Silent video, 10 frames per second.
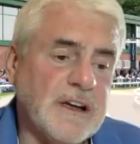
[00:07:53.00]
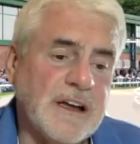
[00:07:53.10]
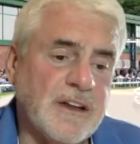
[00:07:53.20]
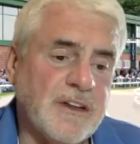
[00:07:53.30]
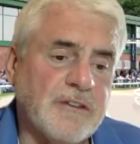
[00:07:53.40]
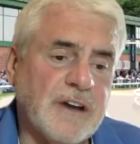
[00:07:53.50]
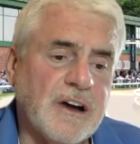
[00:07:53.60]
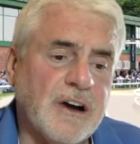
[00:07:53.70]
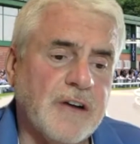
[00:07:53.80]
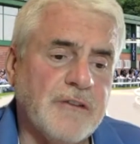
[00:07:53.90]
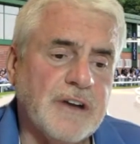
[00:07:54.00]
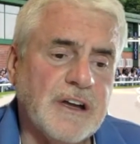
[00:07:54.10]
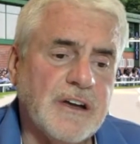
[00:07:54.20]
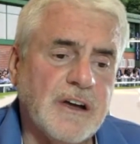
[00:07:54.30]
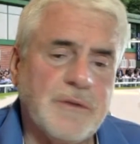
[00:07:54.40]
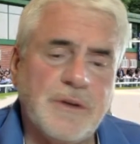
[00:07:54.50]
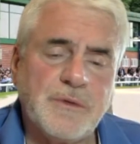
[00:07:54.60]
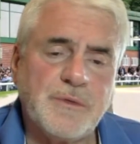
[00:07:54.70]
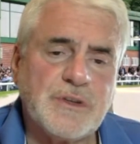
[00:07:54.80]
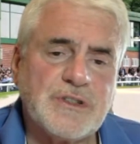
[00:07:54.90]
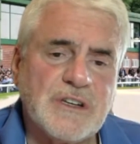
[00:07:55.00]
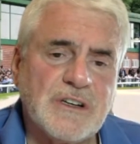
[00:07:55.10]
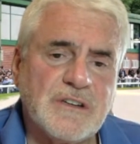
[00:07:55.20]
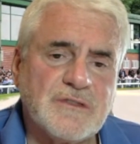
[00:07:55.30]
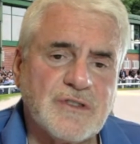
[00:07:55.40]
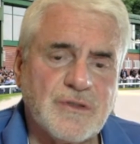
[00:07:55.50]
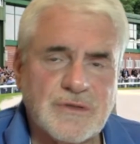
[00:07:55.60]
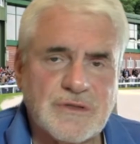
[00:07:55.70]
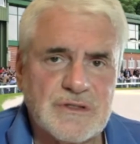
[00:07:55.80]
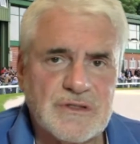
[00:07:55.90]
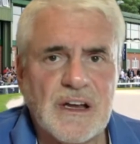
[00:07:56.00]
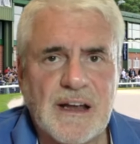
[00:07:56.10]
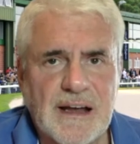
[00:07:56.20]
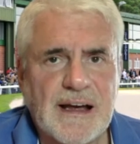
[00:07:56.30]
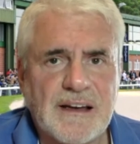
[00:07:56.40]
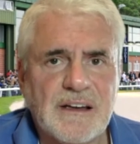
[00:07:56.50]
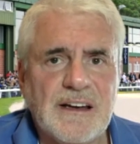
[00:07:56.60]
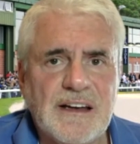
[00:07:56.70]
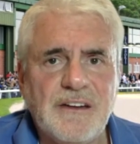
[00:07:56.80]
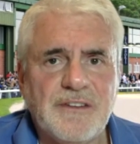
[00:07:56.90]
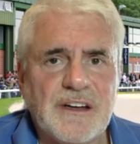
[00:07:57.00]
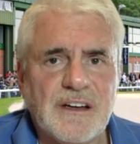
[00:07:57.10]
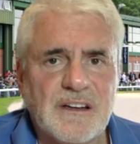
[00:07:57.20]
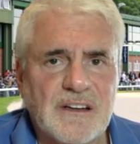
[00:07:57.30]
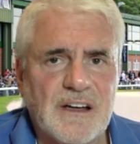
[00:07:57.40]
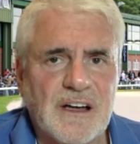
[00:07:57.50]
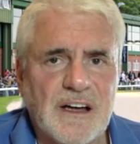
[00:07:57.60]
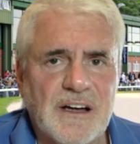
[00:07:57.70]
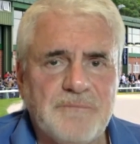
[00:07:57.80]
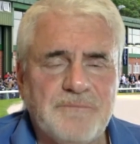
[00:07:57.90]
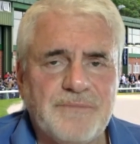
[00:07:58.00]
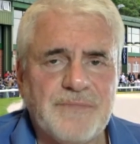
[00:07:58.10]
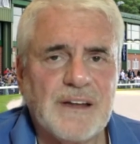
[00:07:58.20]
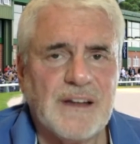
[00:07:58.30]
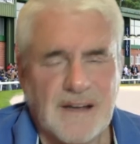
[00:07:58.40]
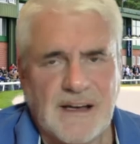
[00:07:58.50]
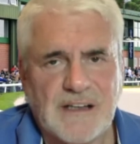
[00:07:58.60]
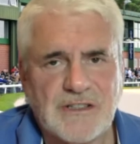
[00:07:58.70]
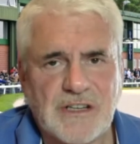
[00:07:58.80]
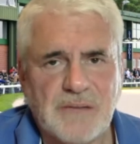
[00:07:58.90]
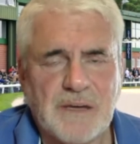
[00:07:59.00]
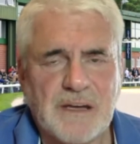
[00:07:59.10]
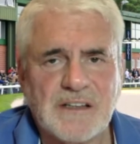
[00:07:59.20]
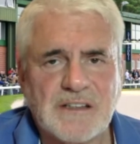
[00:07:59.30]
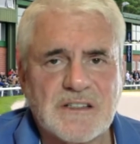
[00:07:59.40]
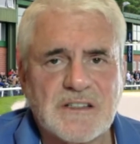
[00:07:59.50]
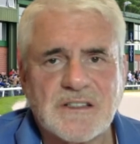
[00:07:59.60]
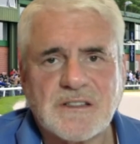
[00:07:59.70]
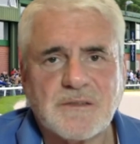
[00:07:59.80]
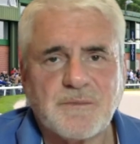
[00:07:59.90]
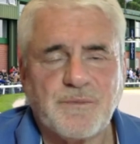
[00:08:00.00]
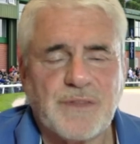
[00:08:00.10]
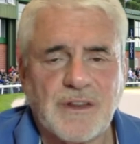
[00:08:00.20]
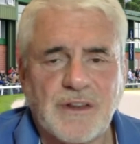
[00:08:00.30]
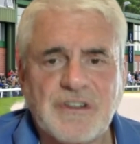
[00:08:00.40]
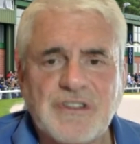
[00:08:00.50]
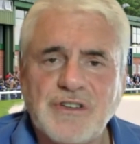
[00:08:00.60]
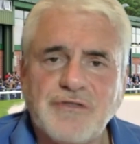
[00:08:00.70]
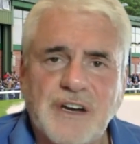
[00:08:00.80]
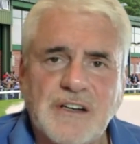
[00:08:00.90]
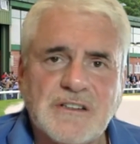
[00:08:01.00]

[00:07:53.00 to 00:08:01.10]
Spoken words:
And the great irony, and nobody would wish it, is, of course, Anna leaving actually makes the rest of the trainers a